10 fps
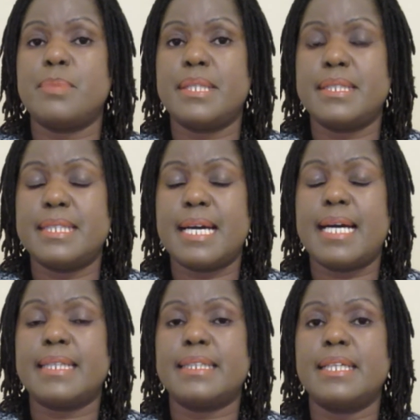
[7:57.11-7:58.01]
be
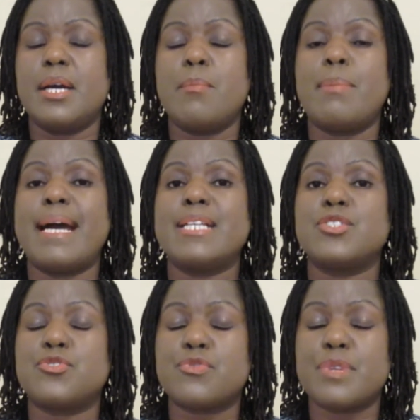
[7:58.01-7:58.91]
done by
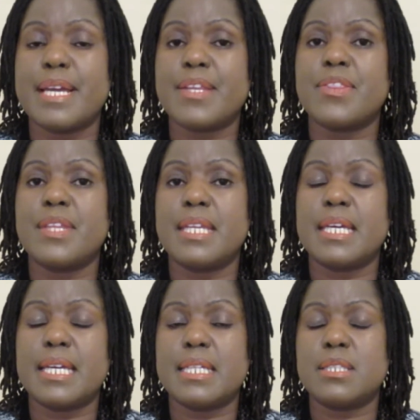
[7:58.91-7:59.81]

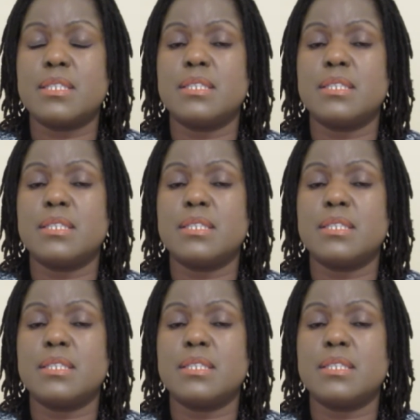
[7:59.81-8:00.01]
strengthening it.